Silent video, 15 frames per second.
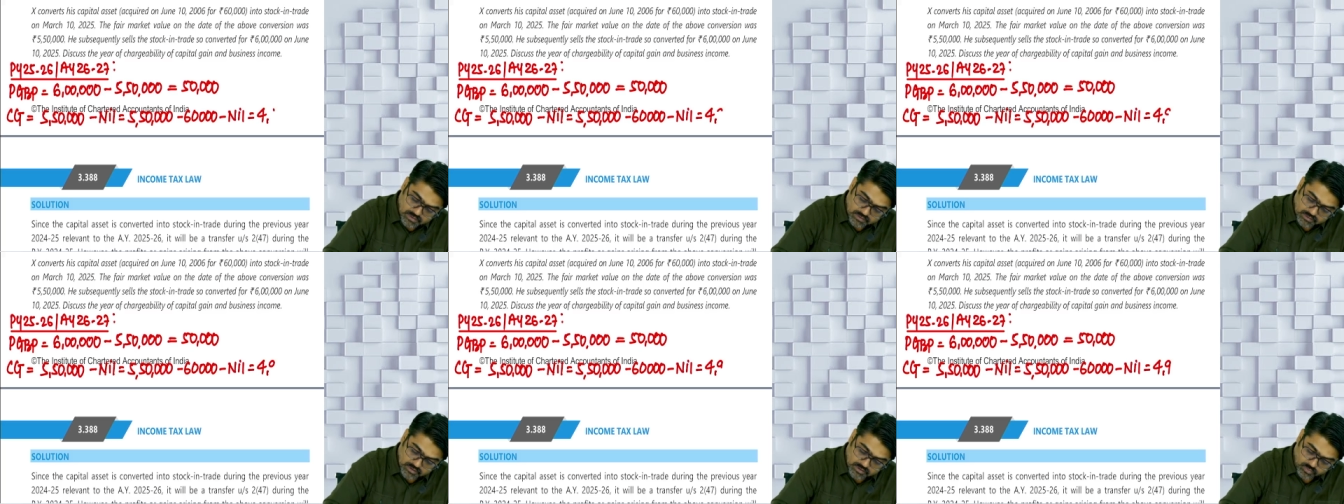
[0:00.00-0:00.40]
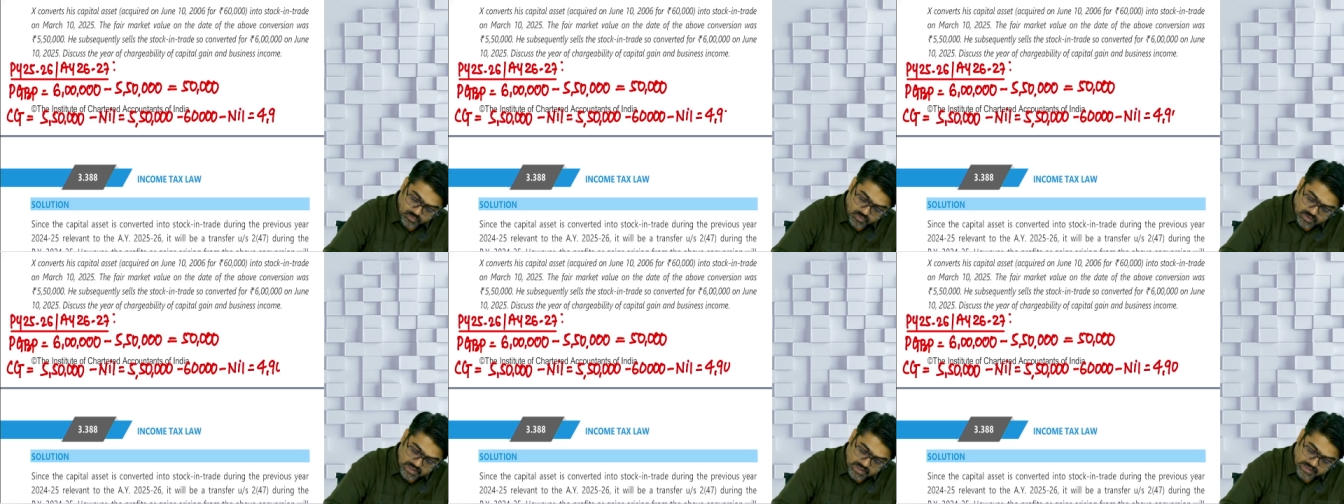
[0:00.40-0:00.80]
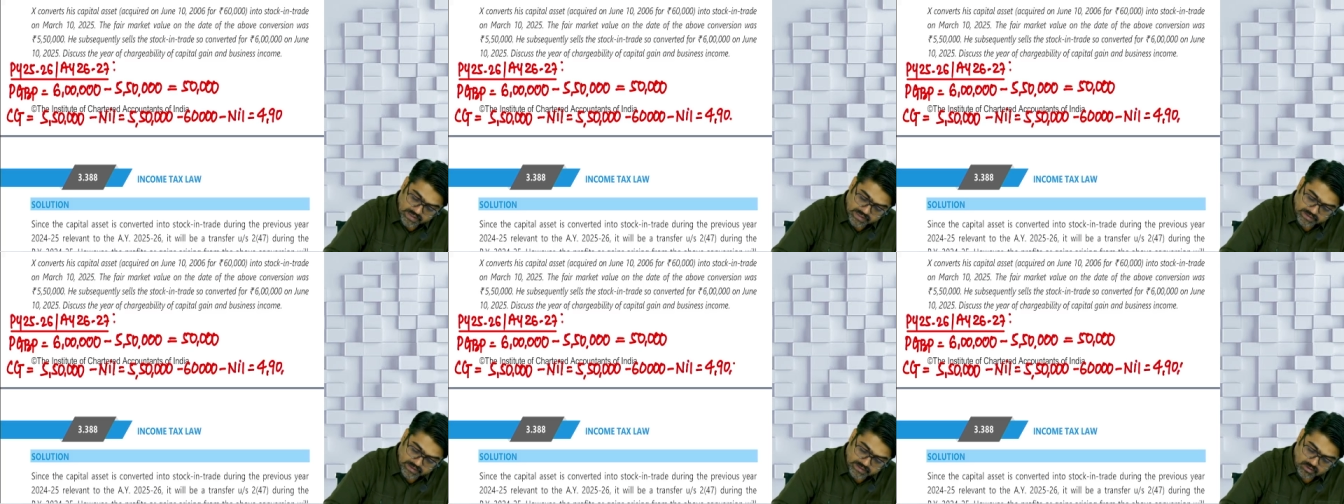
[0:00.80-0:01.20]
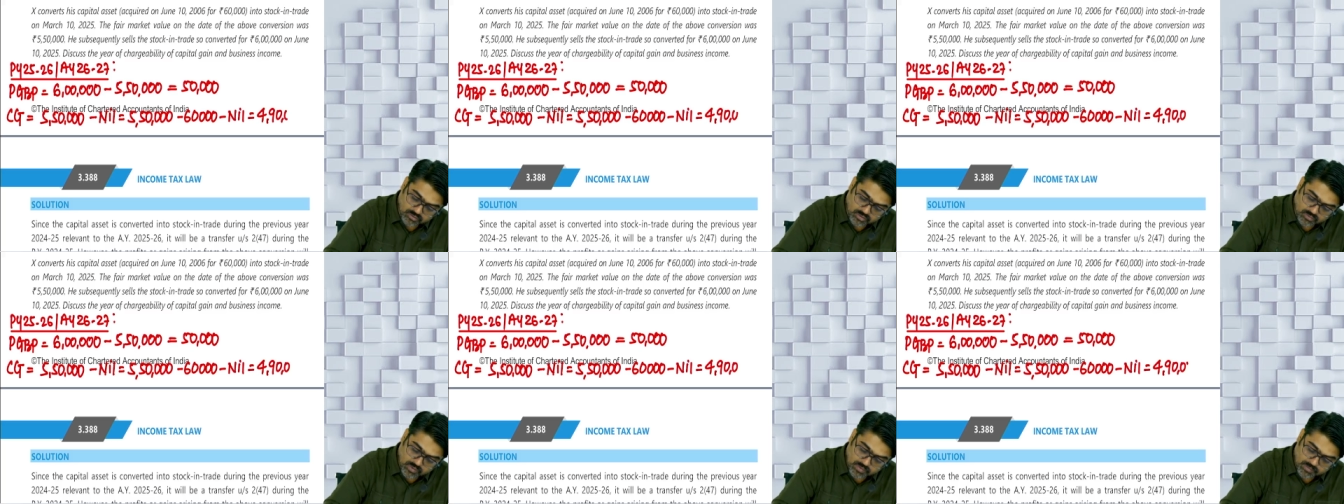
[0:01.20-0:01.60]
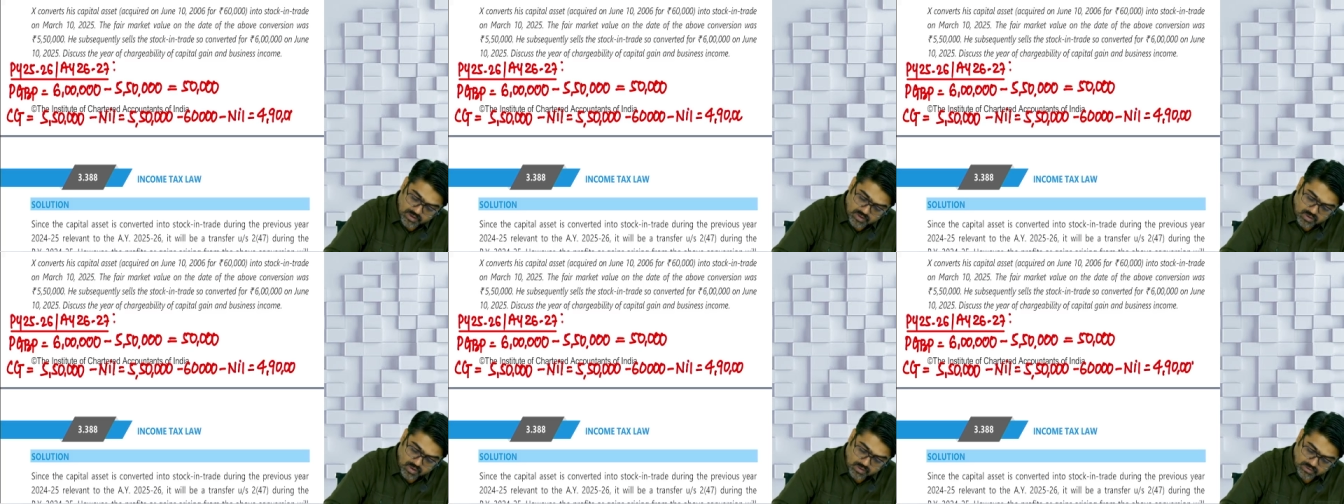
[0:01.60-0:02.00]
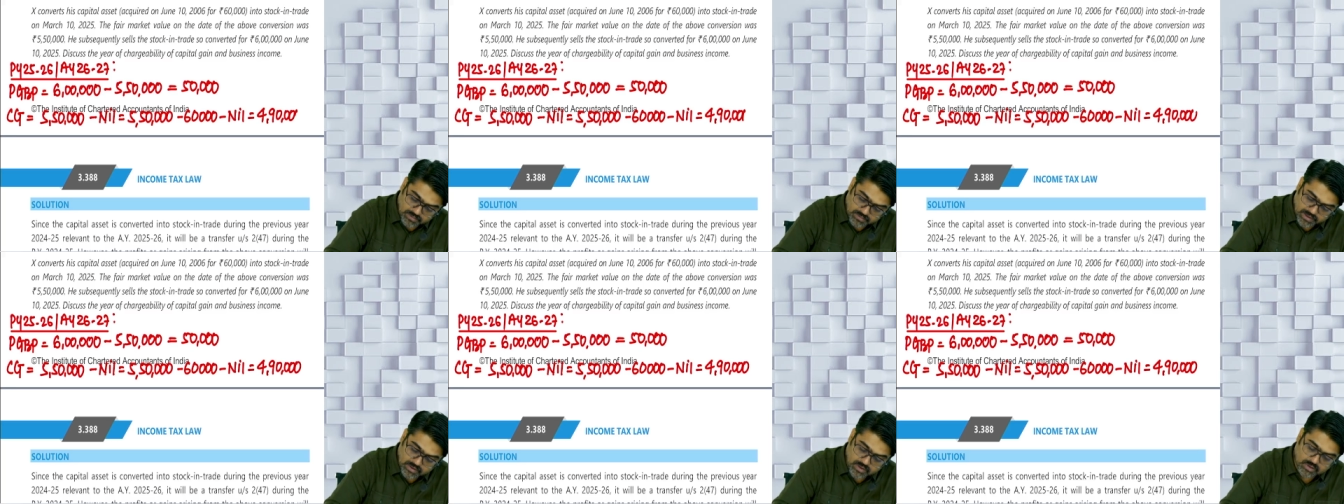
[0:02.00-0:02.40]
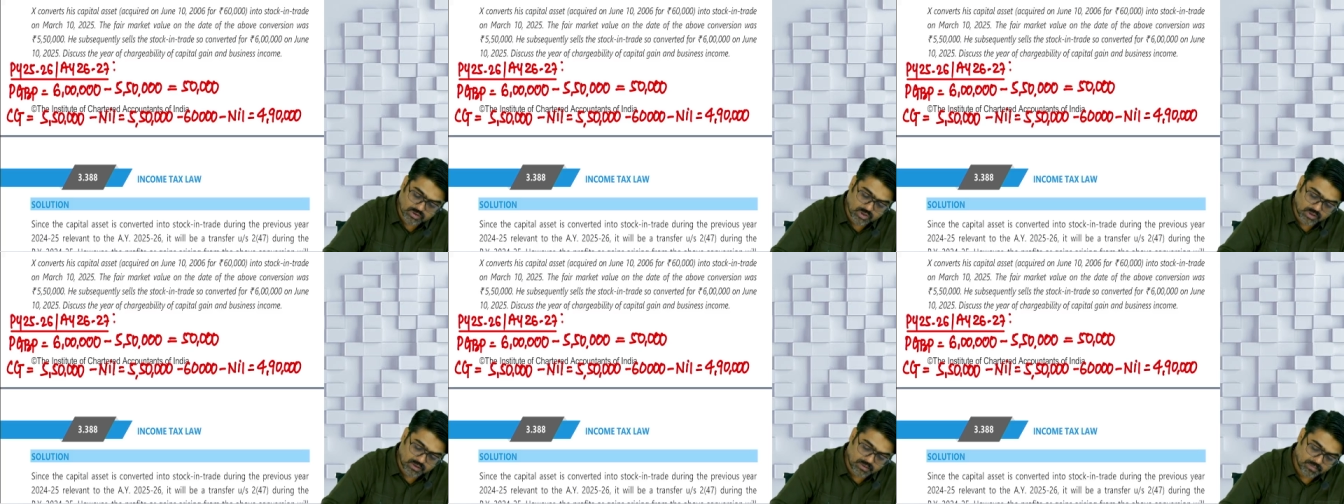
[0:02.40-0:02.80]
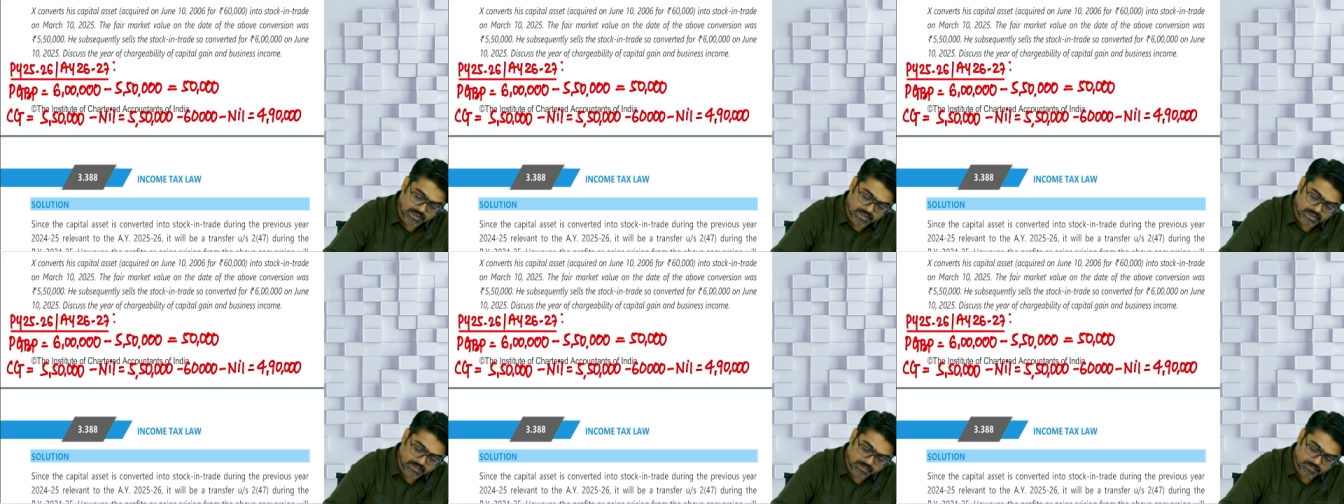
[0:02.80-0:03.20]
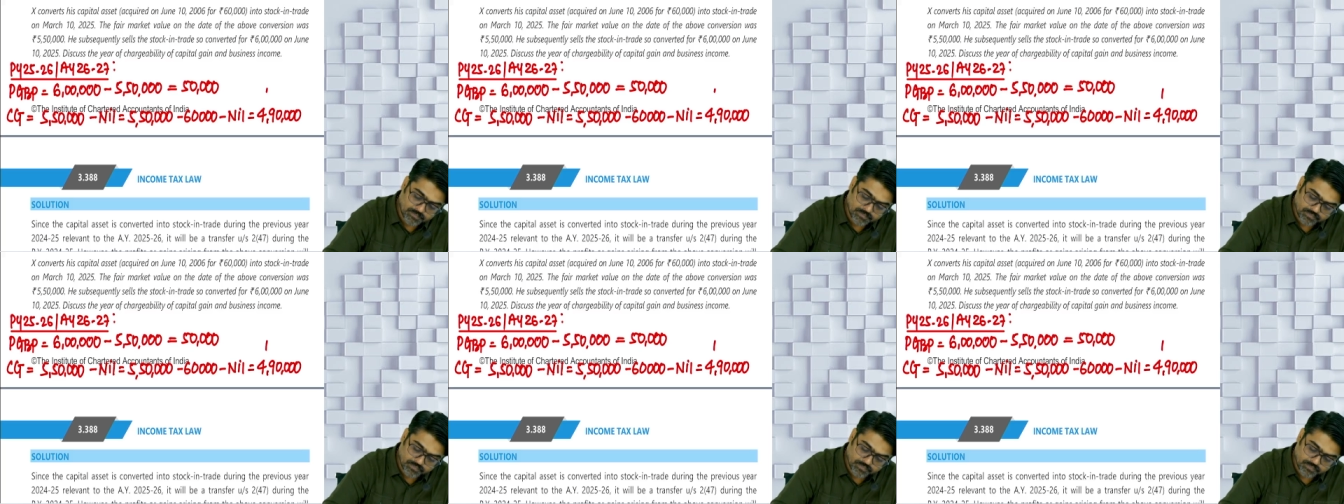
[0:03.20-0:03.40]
This 4,90,000 will be your long-term gain or short-term gain?